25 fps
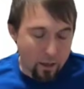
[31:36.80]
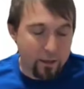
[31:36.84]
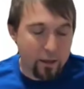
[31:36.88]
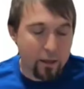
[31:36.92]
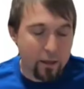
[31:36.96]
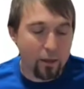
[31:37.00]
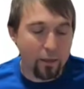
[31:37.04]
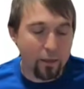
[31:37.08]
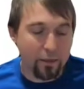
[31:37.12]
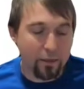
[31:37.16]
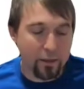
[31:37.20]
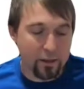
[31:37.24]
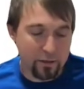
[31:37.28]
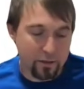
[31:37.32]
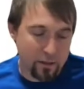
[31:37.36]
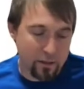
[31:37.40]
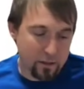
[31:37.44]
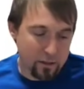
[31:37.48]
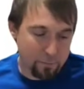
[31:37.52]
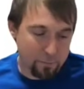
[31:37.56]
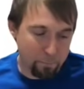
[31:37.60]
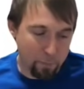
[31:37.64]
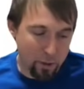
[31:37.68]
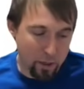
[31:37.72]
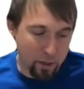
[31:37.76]
this
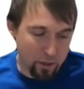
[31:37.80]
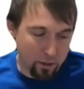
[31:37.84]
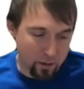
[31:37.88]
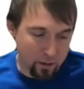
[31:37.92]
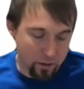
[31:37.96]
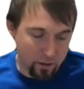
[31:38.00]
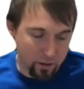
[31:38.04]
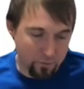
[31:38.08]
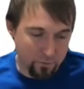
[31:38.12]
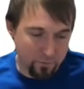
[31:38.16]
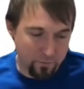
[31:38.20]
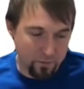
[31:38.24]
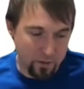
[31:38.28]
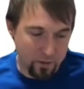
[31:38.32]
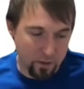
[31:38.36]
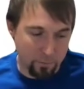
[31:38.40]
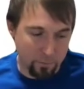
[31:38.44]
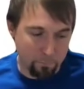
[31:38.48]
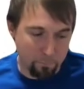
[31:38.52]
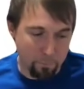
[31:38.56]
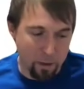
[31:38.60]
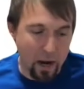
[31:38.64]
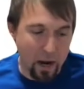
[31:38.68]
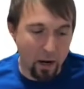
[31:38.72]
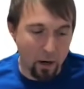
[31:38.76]
is part of
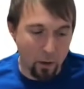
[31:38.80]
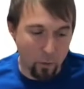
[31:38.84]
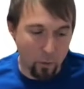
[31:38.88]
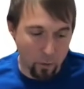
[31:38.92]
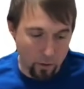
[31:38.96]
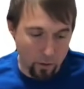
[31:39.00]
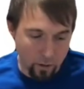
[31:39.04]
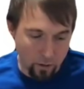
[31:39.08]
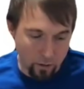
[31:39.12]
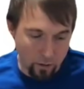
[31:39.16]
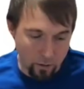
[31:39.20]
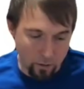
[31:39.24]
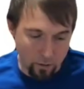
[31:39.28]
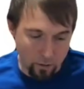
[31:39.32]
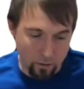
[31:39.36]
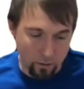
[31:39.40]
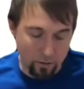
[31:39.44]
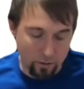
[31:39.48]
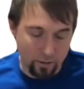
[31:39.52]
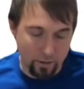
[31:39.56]
the power